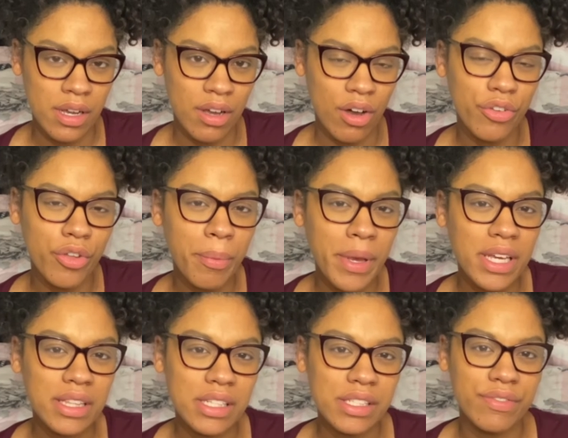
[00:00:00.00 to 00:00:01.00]
although making
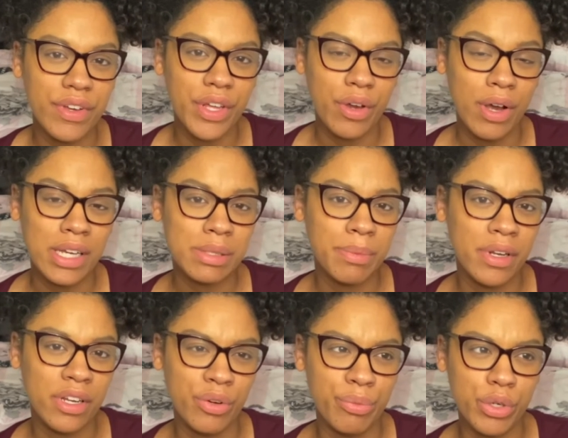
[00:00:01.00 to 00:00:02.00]
this video has been an
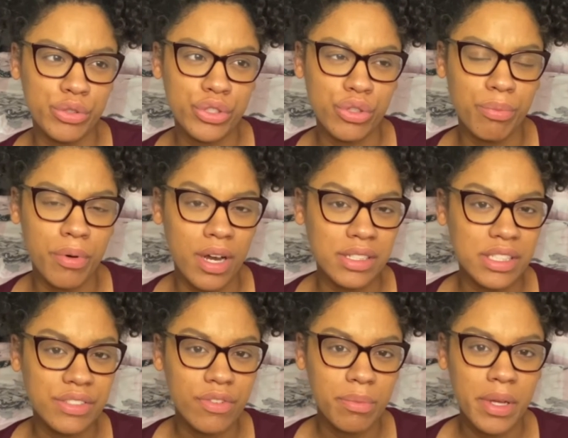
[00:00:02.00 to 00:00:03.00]
emotional process
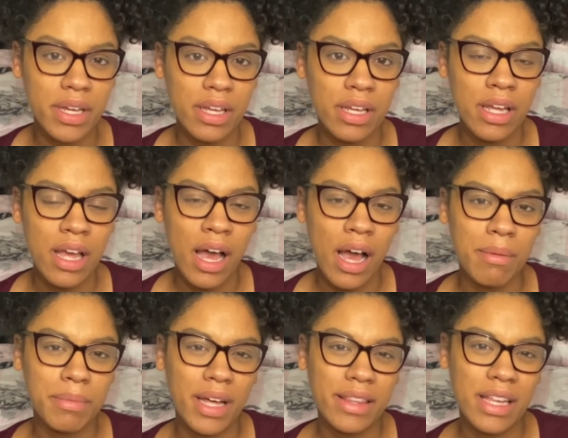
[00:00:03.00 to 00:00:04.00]
for me, I'm
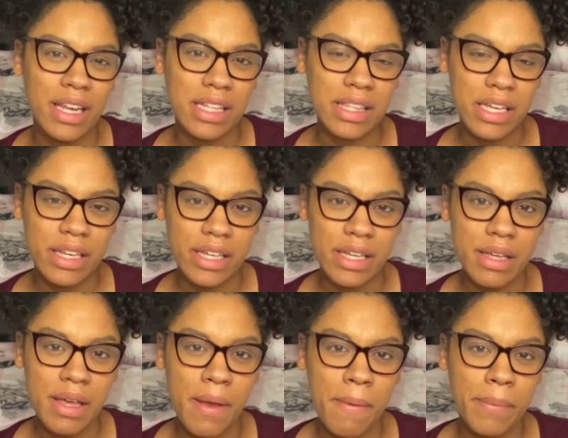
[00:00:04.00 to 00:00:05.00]
glad that I did it
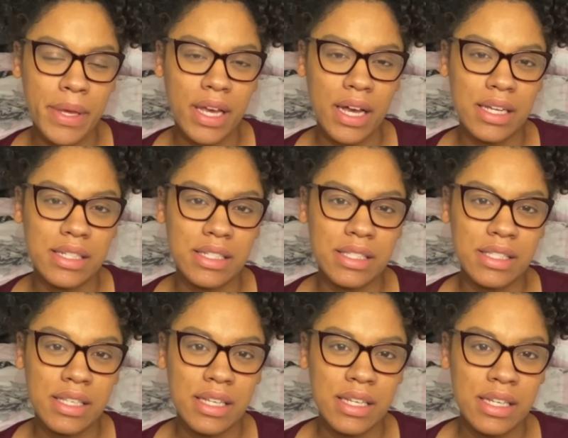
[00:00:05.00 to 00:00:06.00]
because
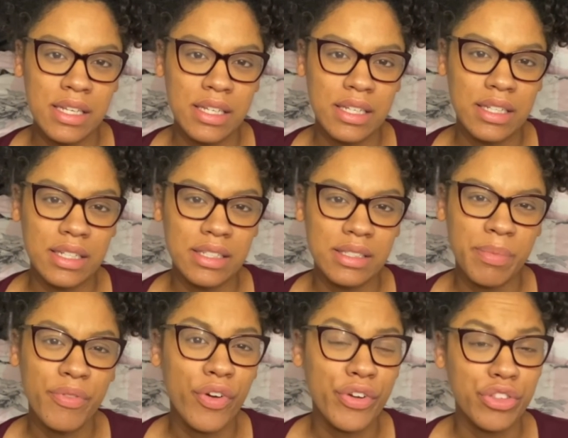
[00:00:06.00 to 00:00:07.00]
it's been
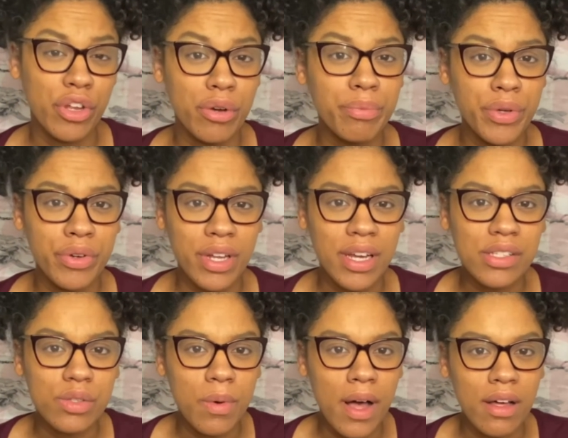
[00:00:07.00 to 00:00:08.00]
very therapeutic as
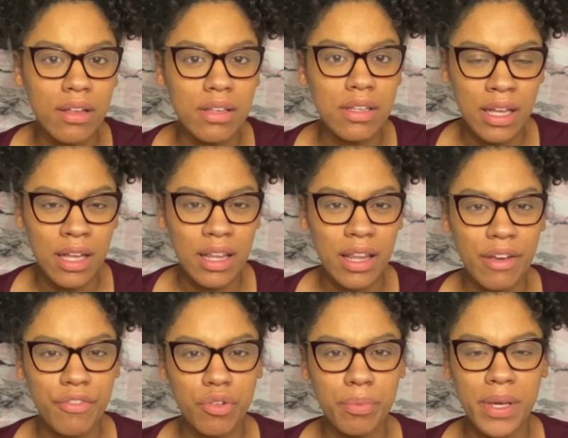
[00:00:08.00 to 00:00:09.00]
well. Like
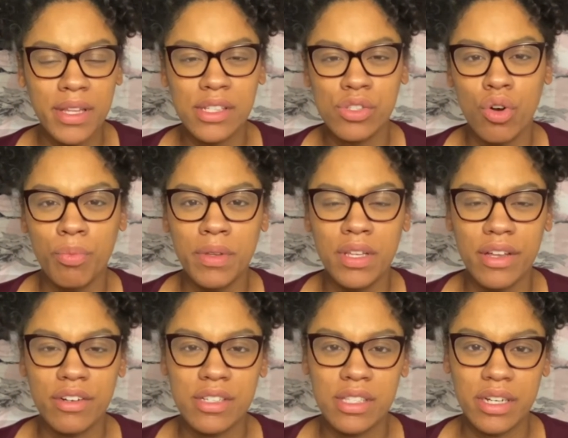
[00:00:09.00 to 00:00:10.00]
for me, this open letter
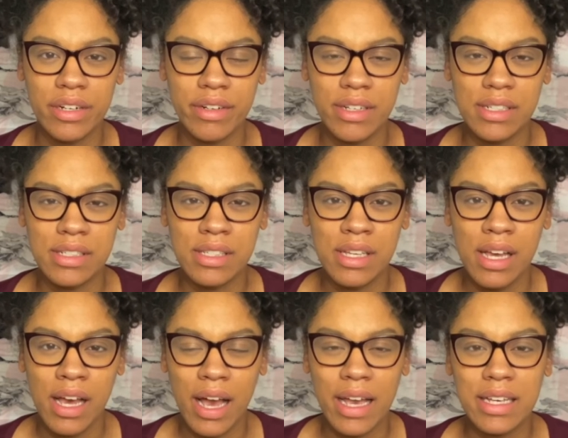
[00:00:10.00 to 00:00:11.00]
series
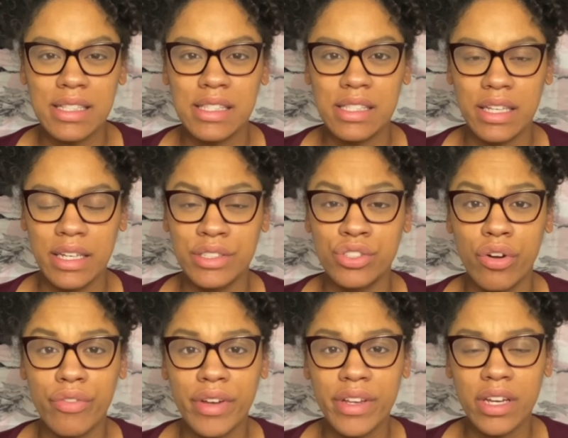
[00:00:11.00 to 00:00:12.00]
I can see is
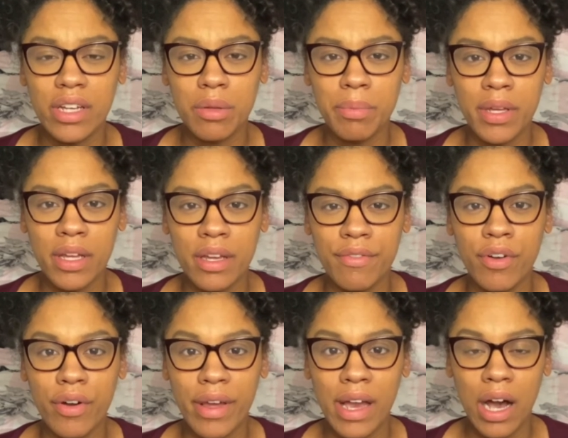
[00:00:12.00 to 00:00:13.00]
already going to be
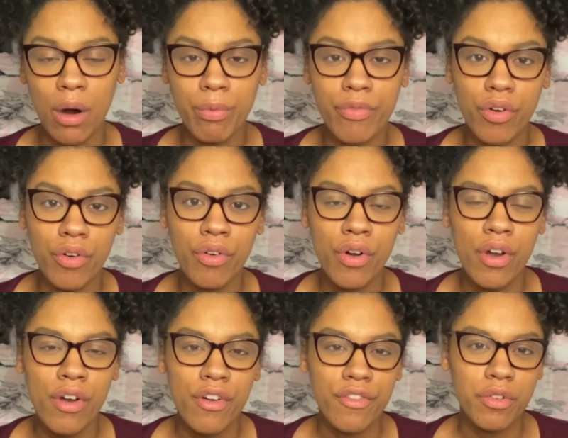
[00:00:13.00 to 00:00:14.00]
very helpful
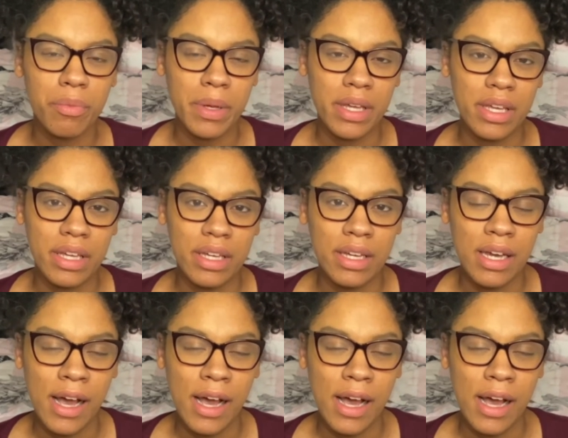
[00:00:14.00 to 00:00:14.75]
for me